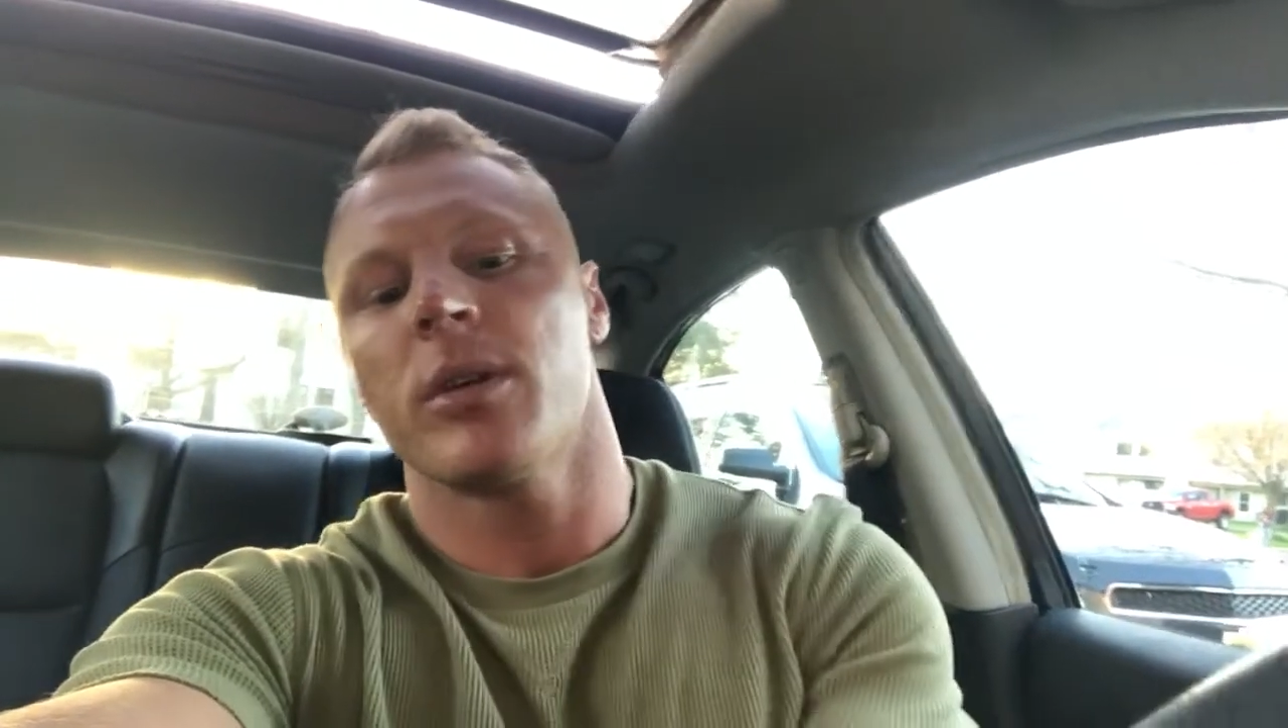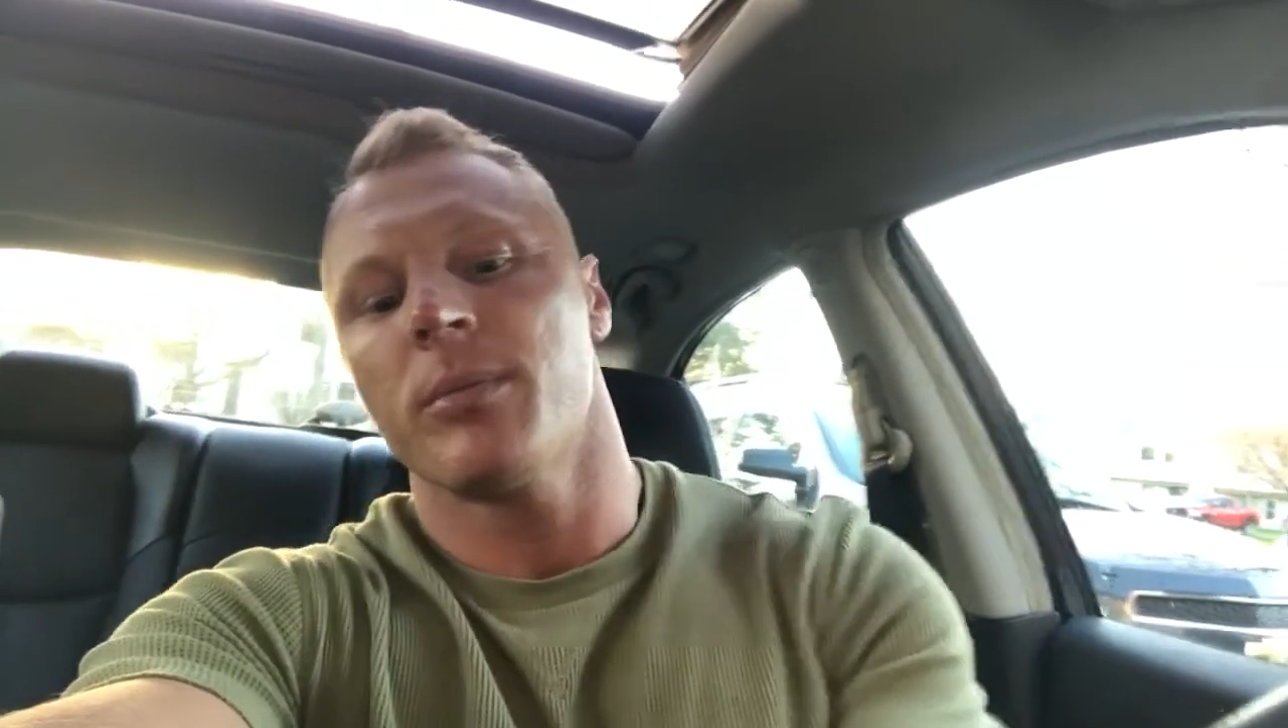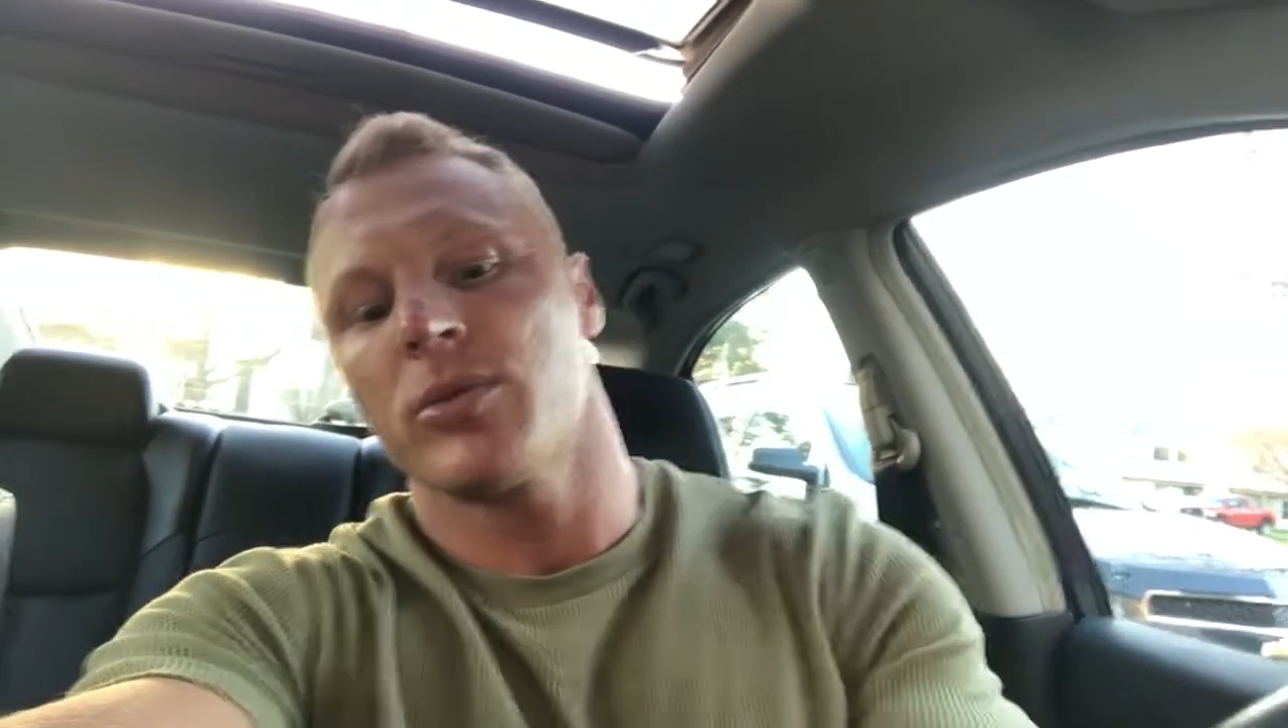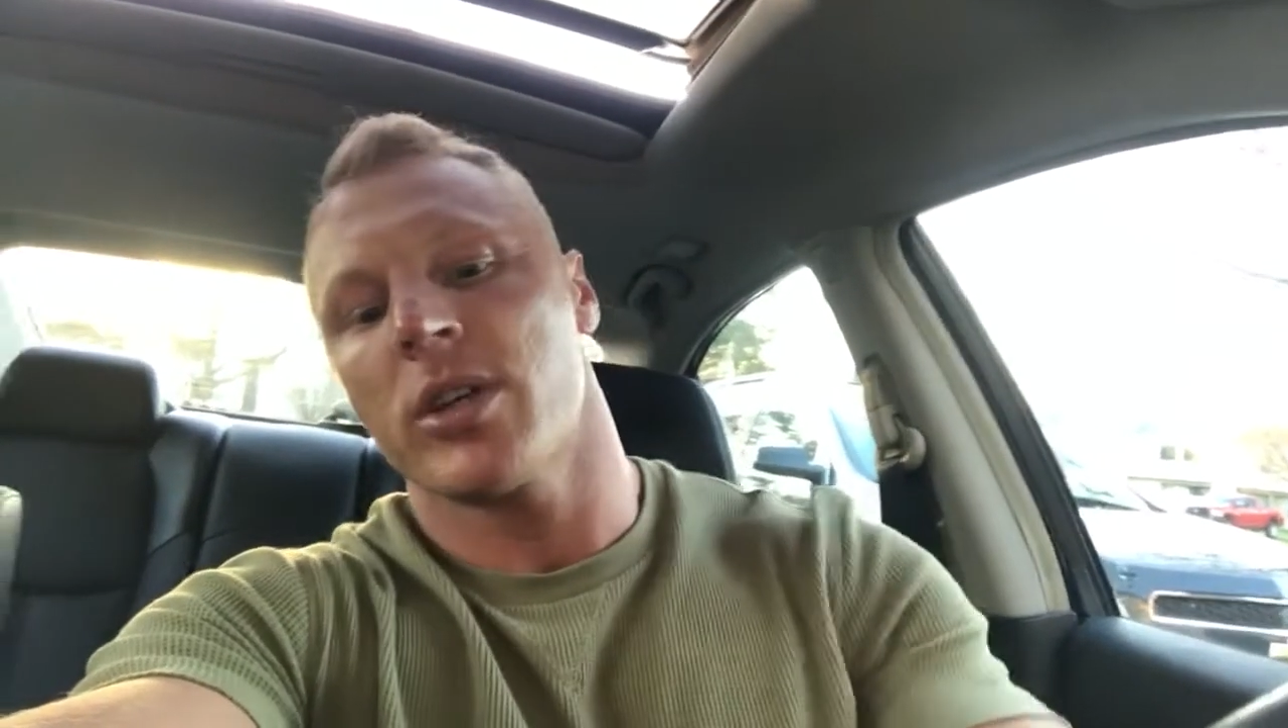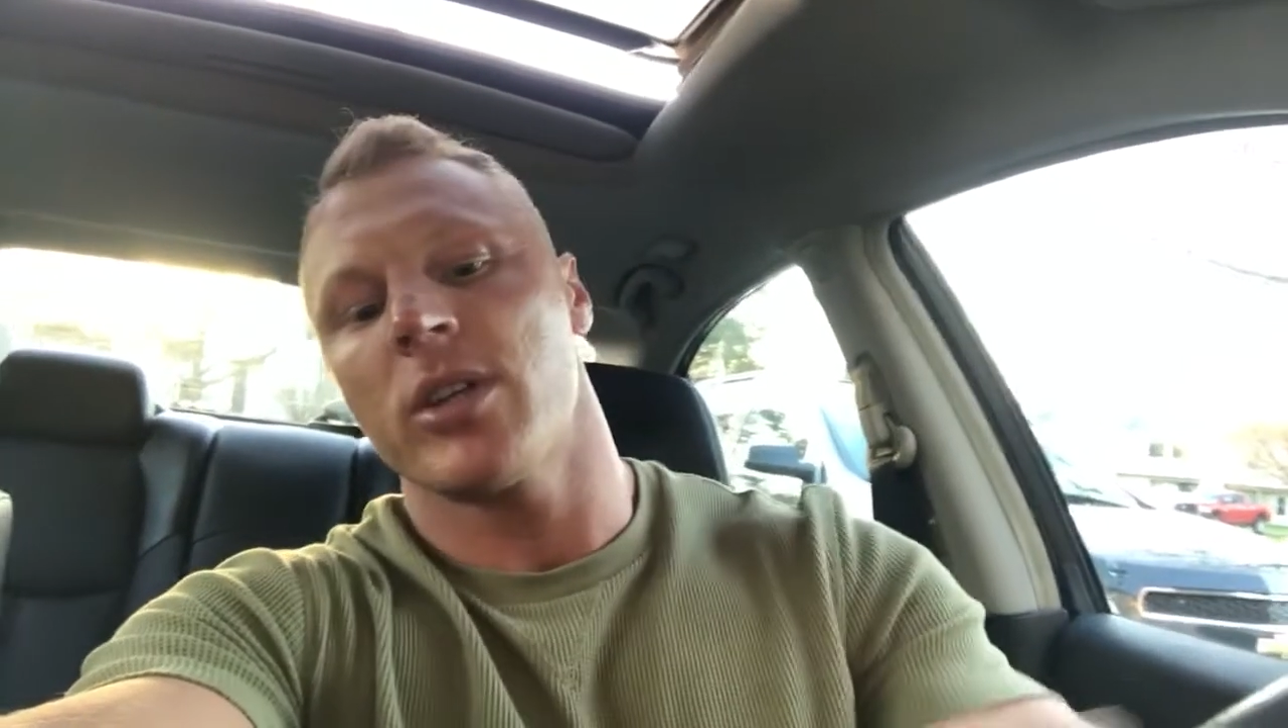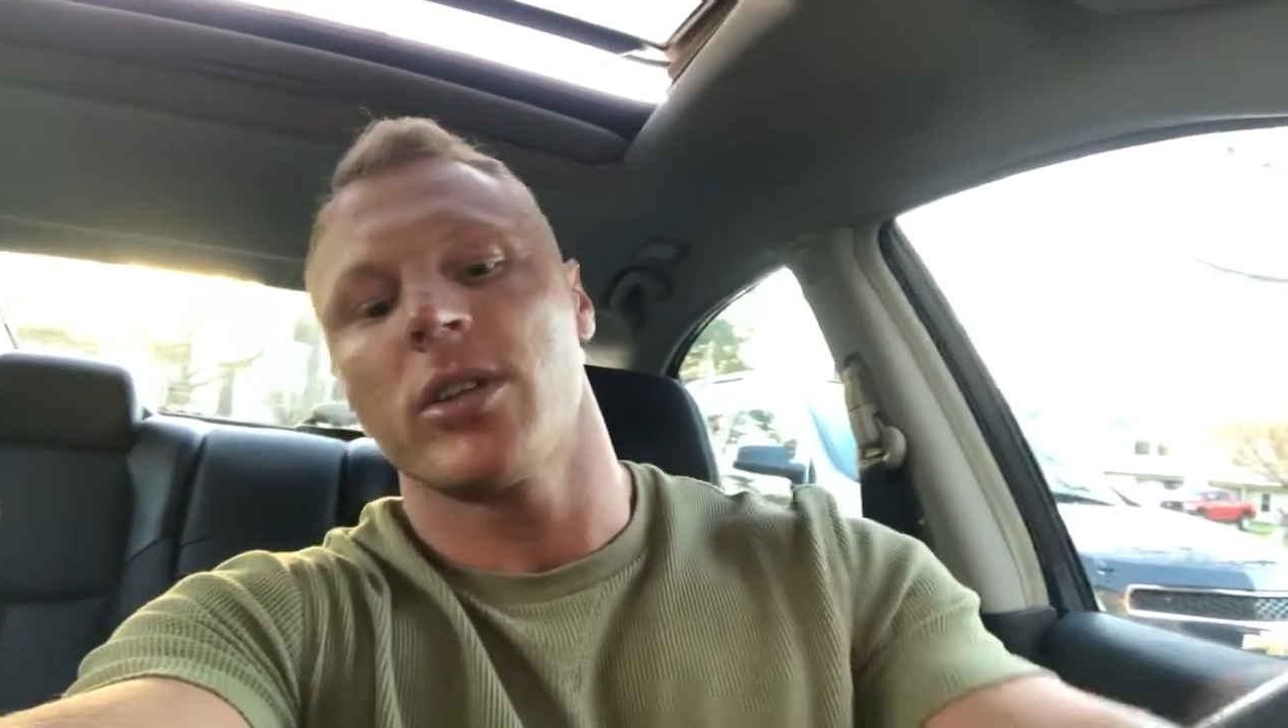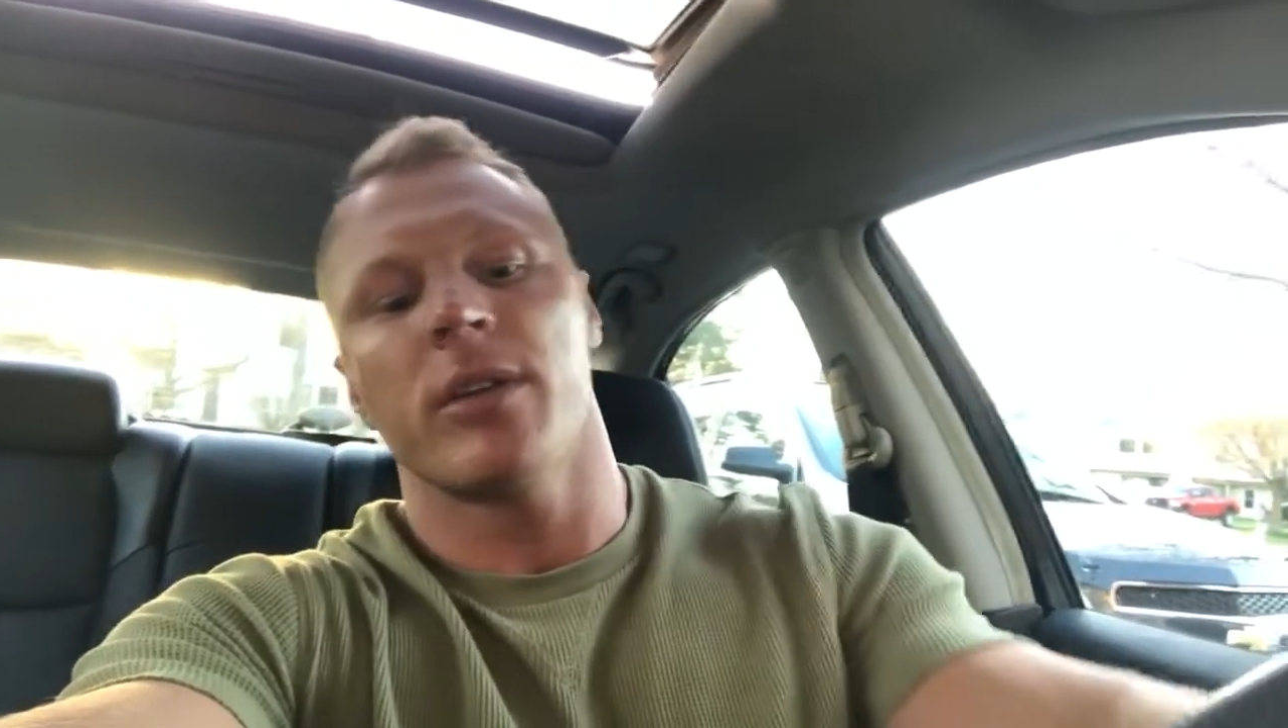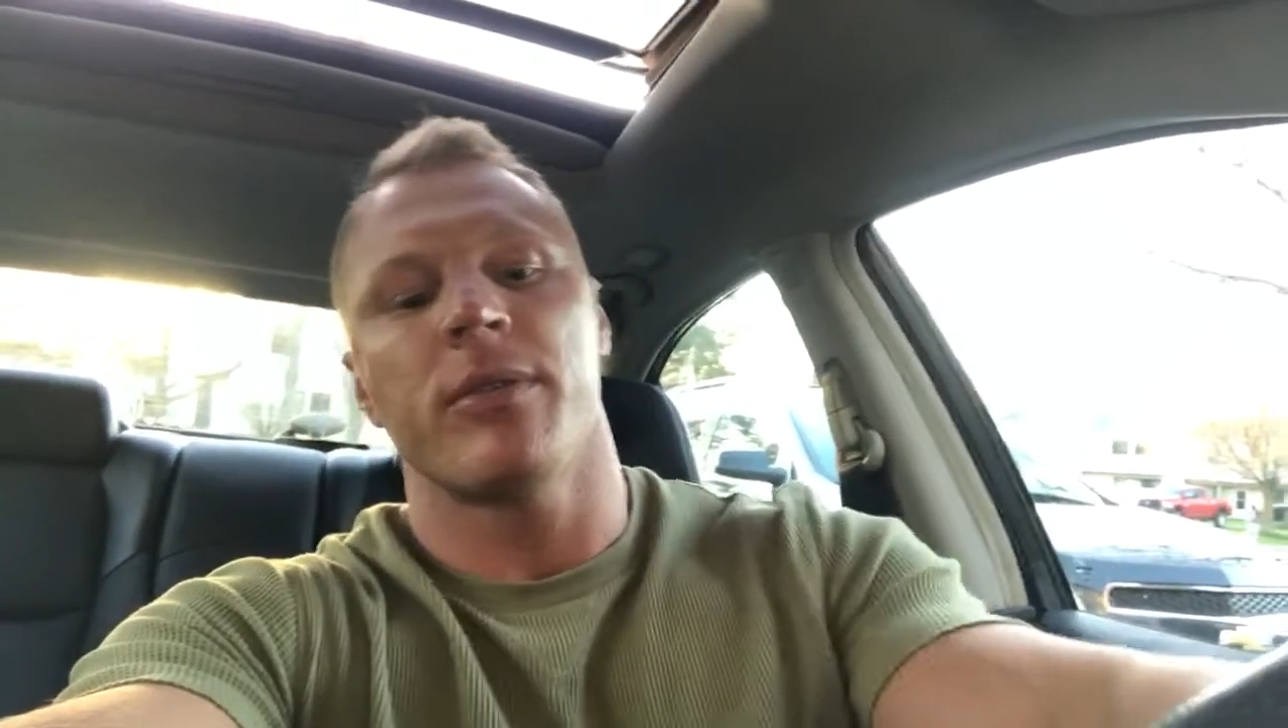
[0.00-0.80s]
I'm trying to get